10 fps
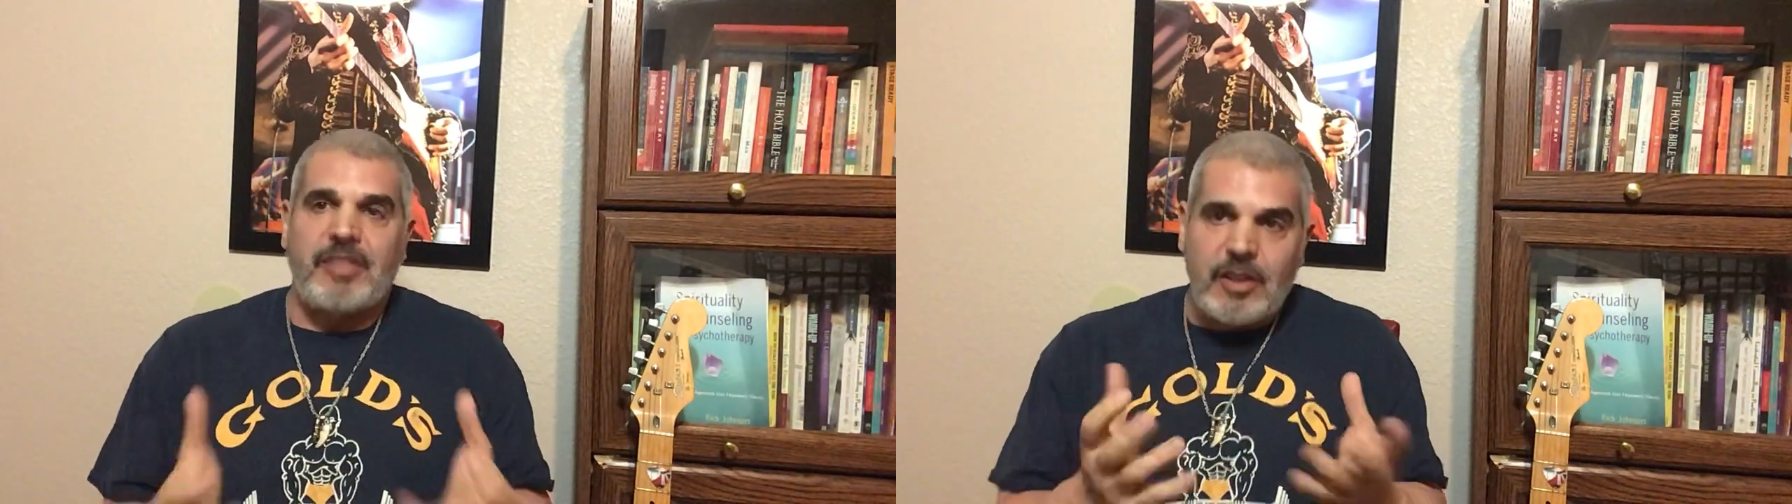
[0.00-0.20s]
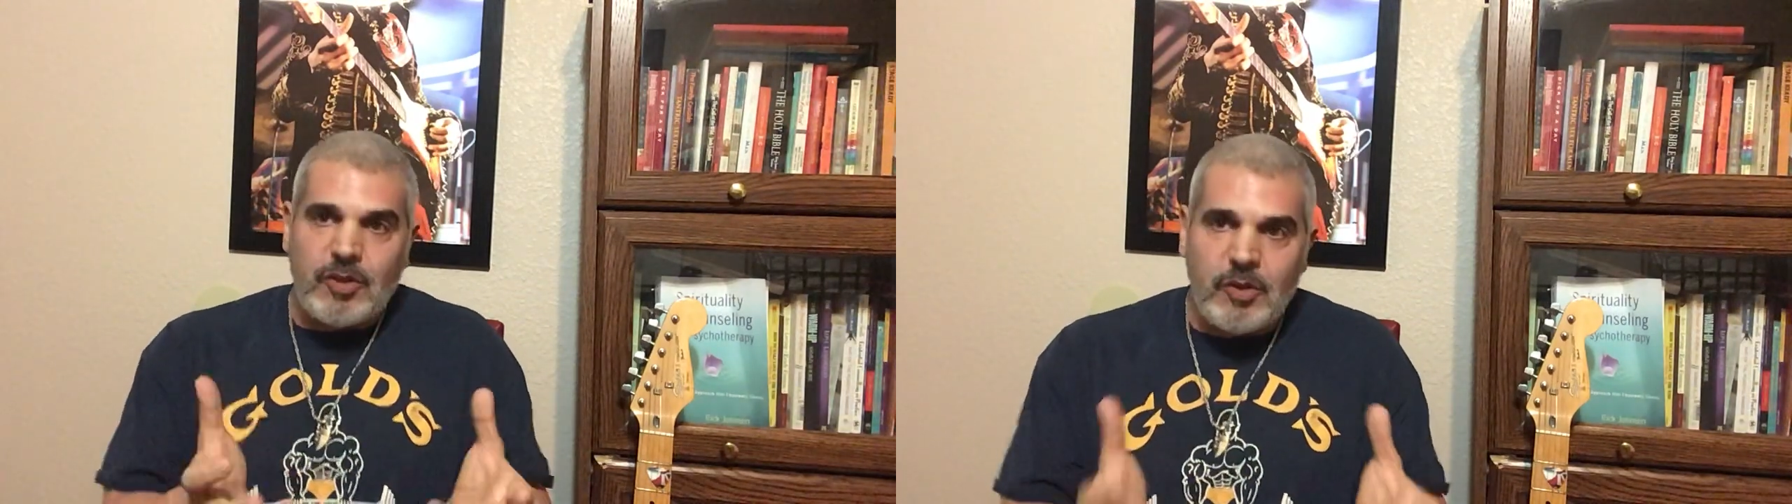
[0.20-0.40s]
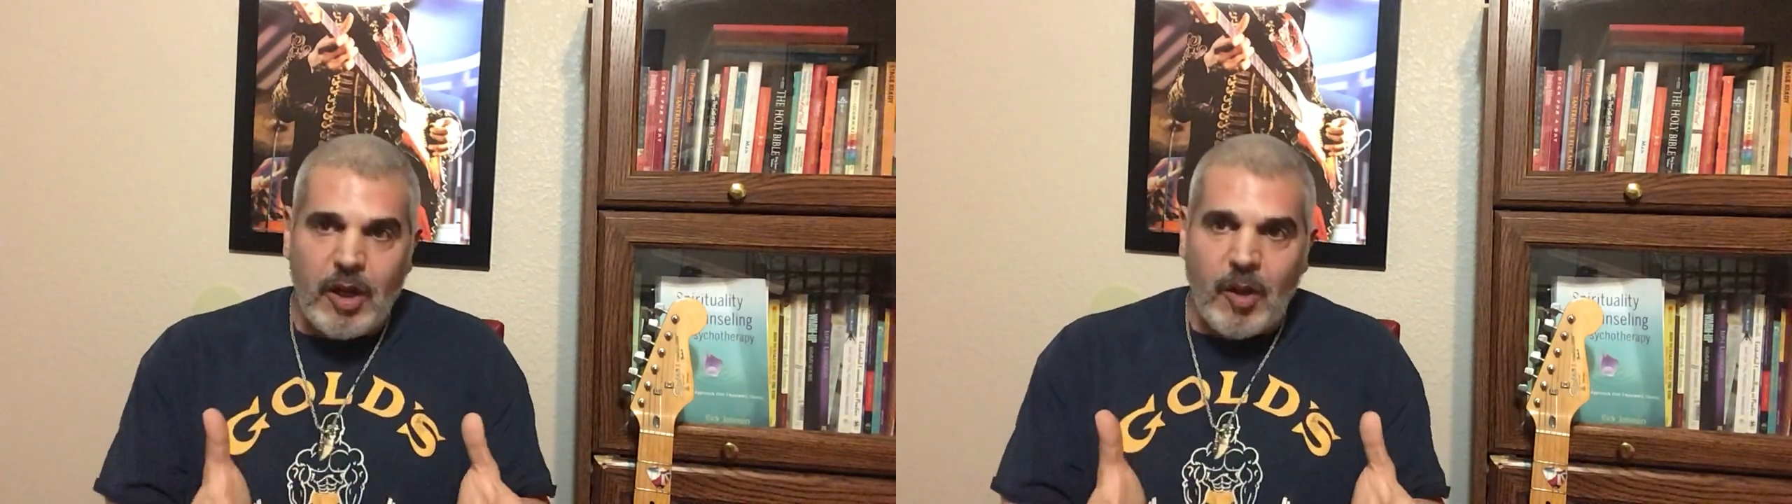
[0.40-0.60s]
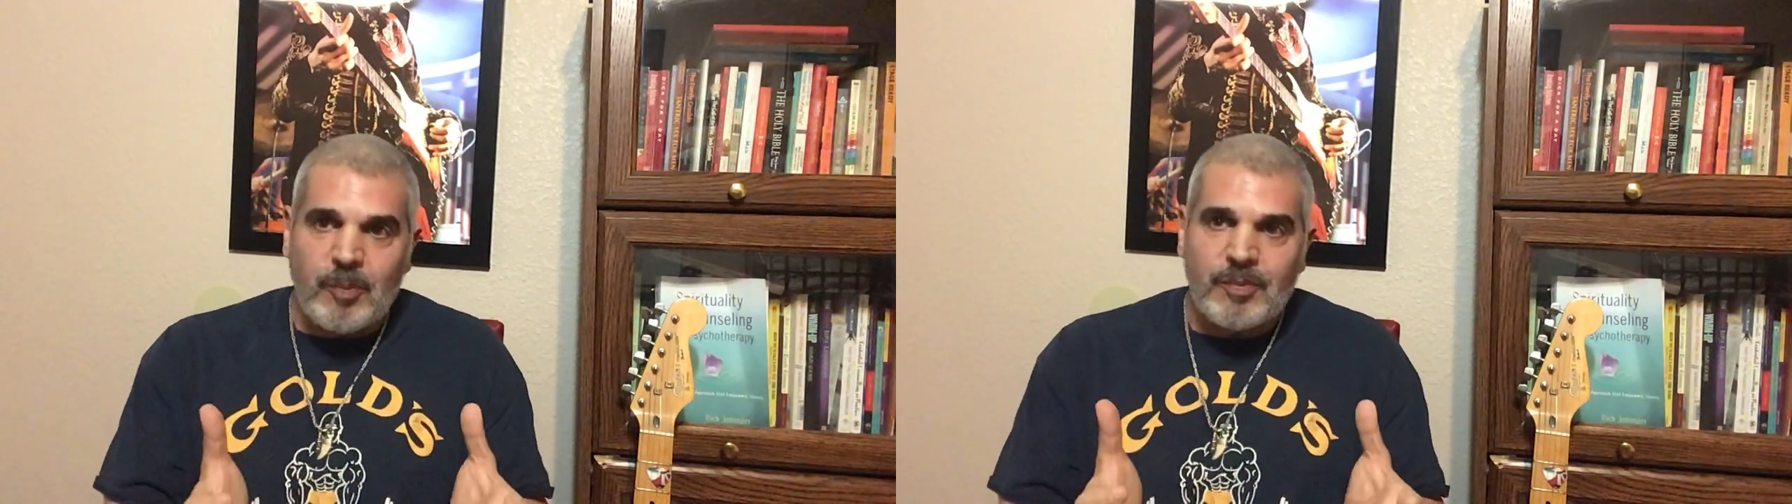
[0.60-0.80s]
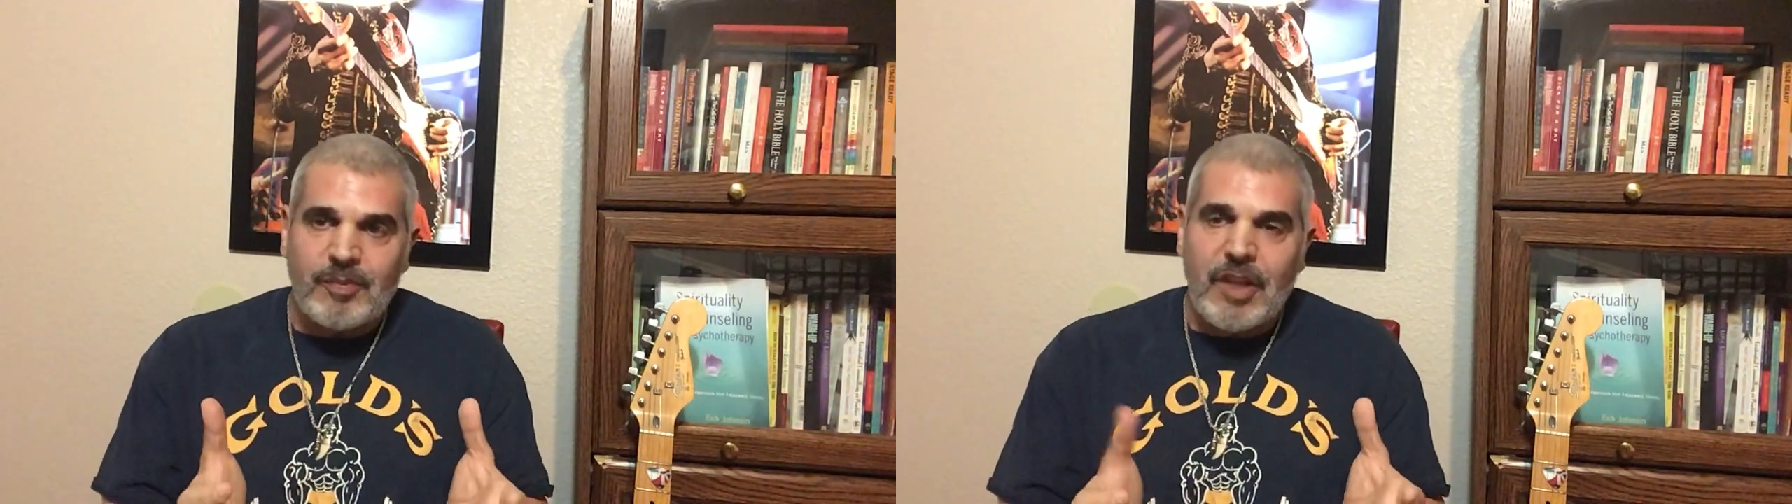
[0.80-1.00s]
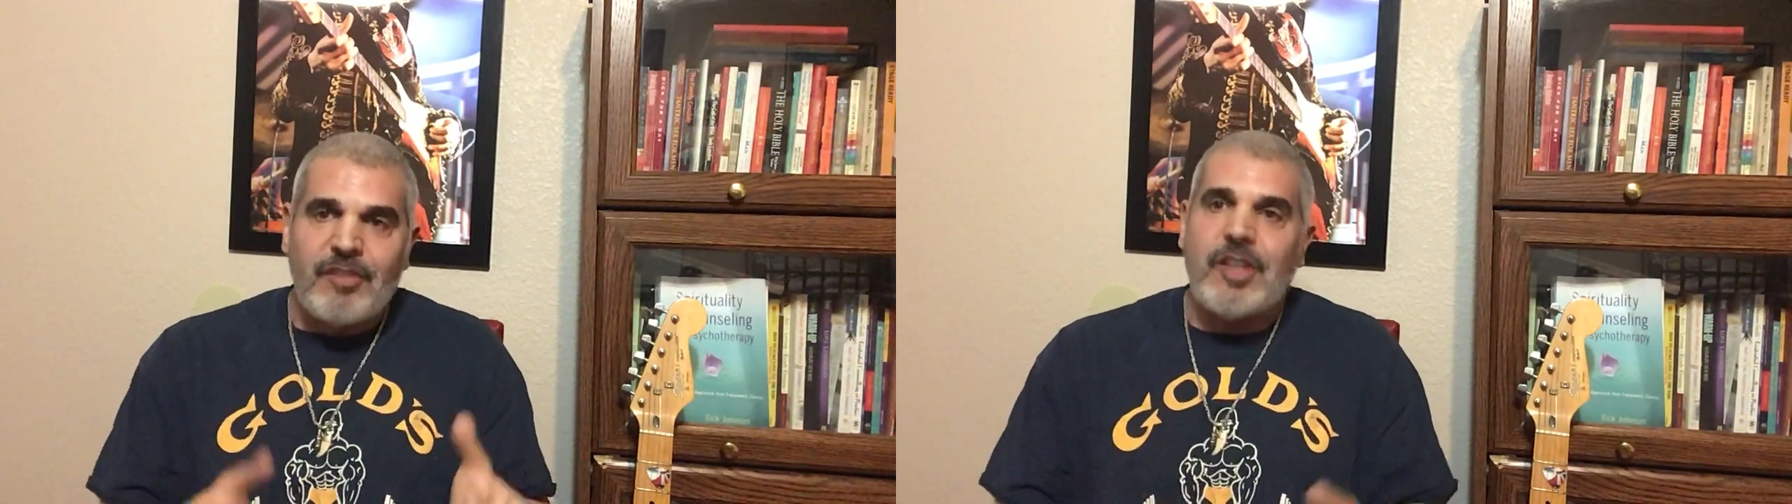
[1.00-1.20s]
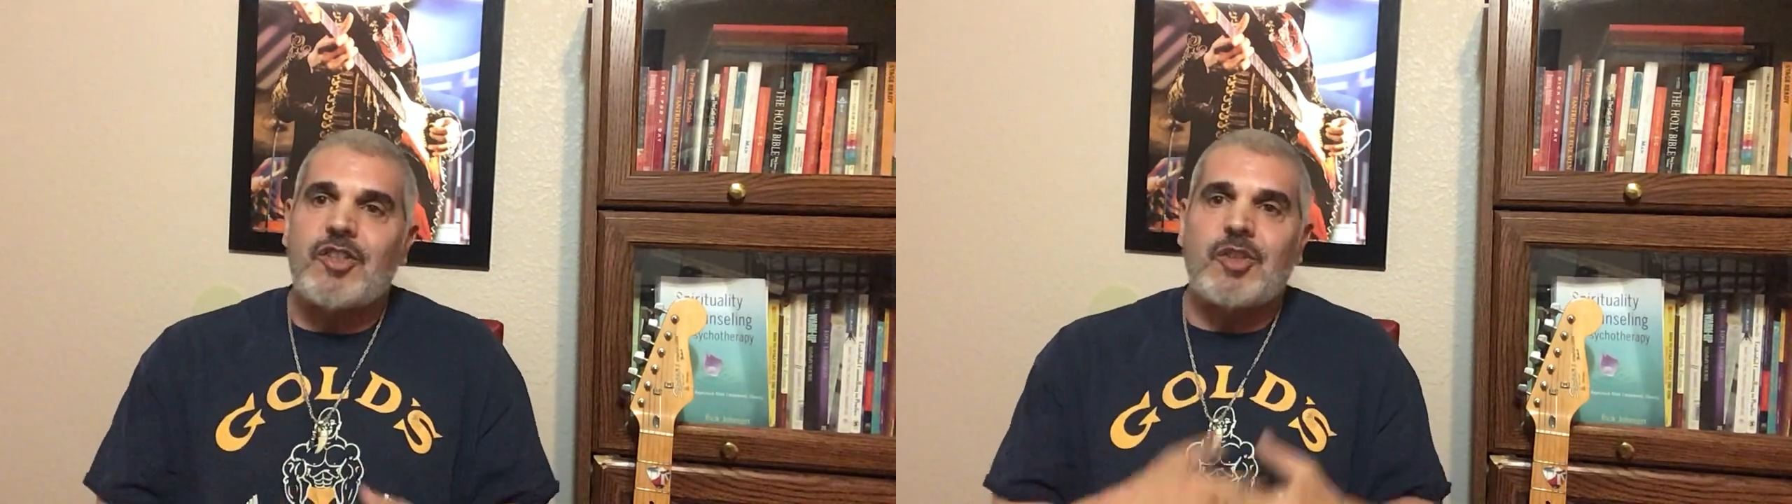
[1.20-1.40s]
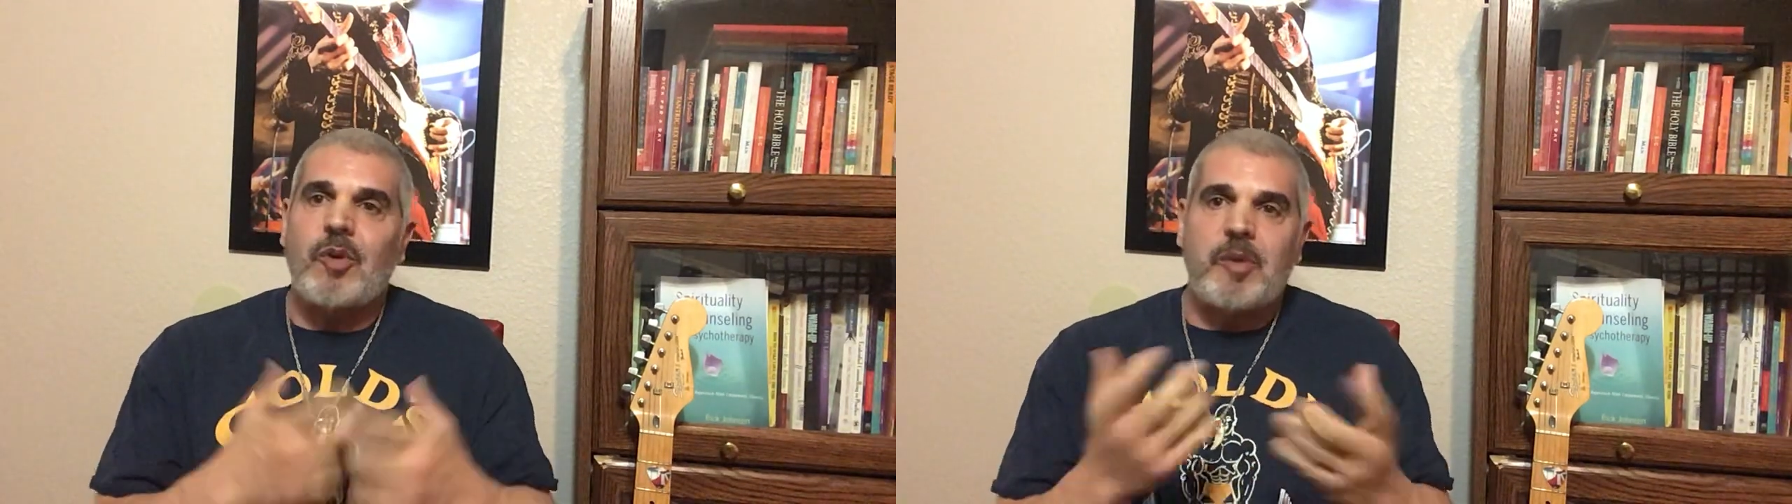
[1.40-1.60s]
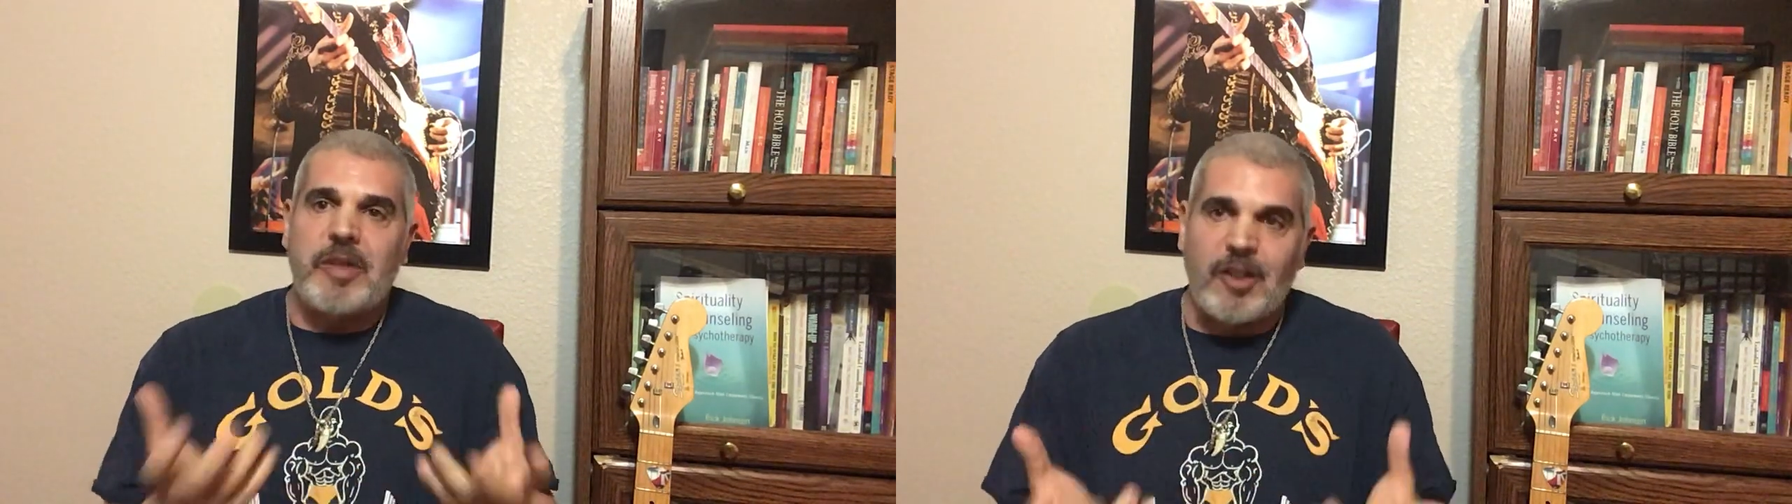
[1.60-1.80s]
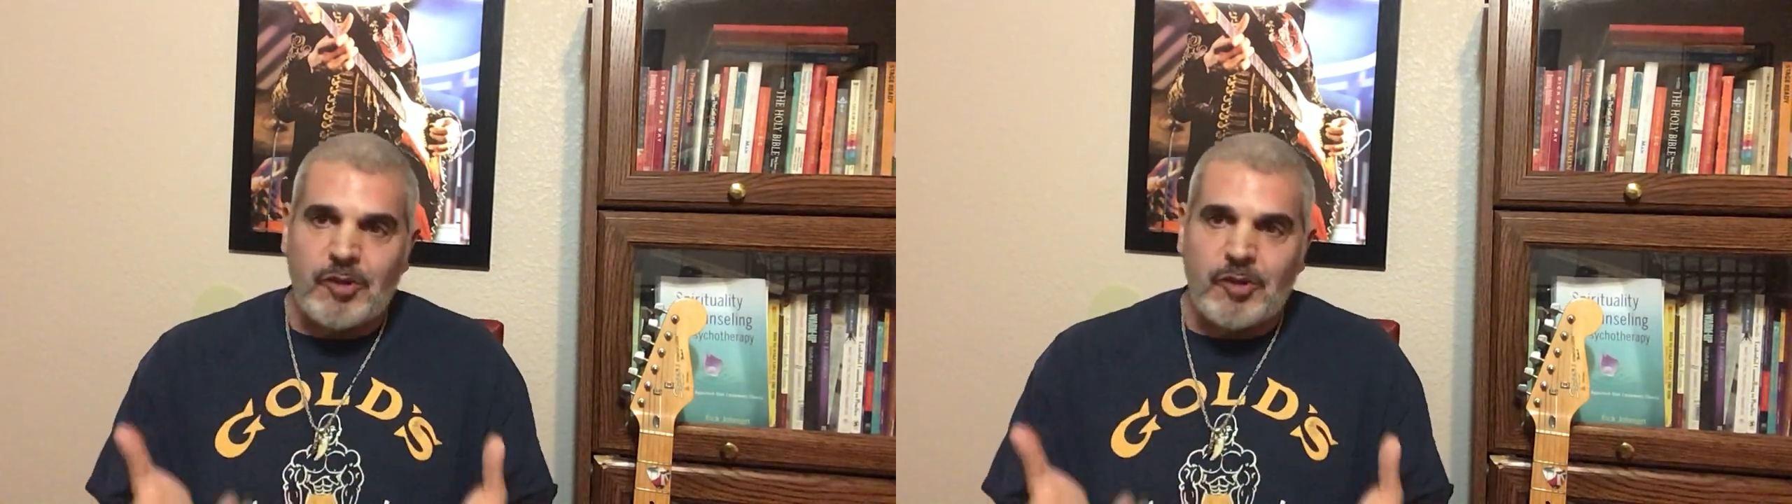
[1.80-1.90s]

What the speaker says: They do know. They just don't want to be held